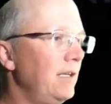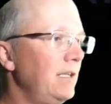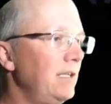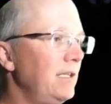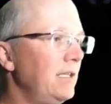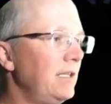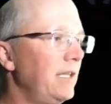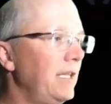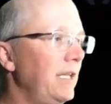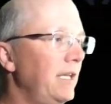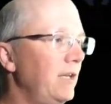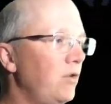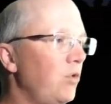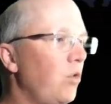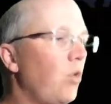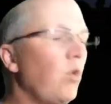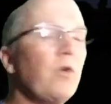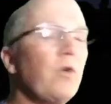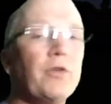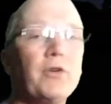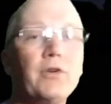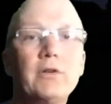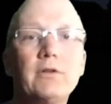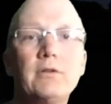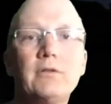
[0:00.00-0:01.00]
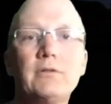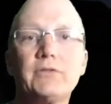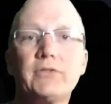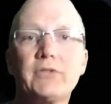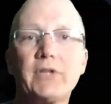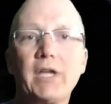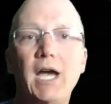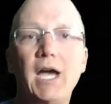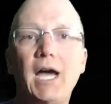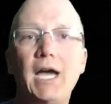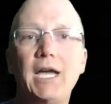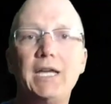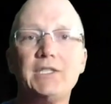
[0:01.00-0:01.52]
in the northern
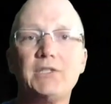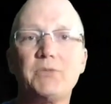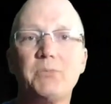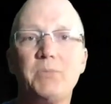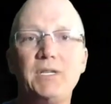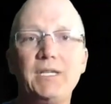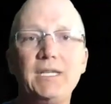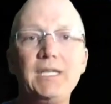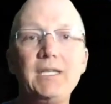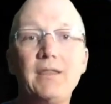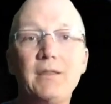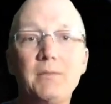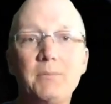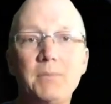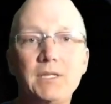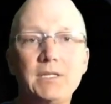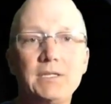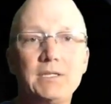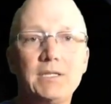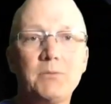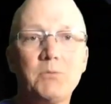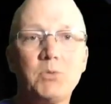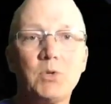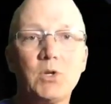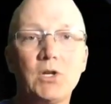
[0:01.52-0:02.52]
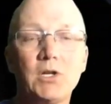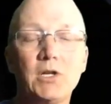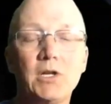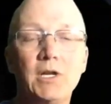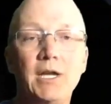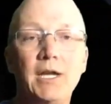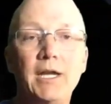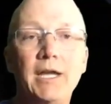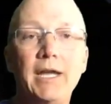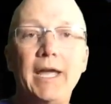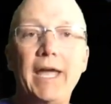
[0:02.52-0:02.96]
skies beneath the Big Dipper,